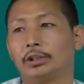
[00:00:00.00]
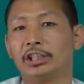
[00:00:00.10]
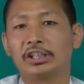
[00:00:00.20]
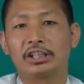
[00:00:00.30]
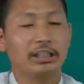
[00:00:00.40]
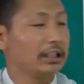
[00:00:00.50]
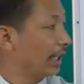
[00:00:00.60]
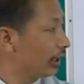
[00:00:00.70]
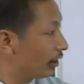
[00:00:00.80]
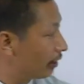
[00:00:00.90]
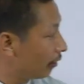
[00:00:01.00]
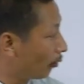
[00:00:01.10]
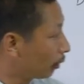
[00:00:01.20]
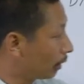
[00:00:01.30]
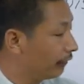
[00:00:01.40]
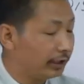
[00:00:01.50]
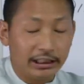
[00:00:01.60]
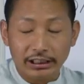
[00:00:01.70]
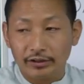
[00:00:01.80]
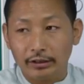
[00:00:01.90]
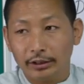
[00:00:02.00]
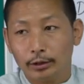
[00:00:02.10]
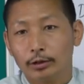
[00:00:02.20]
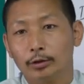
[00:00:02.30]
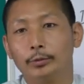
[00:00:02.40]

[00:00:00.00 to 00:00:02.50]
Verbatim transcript: Things gets rotten very easily.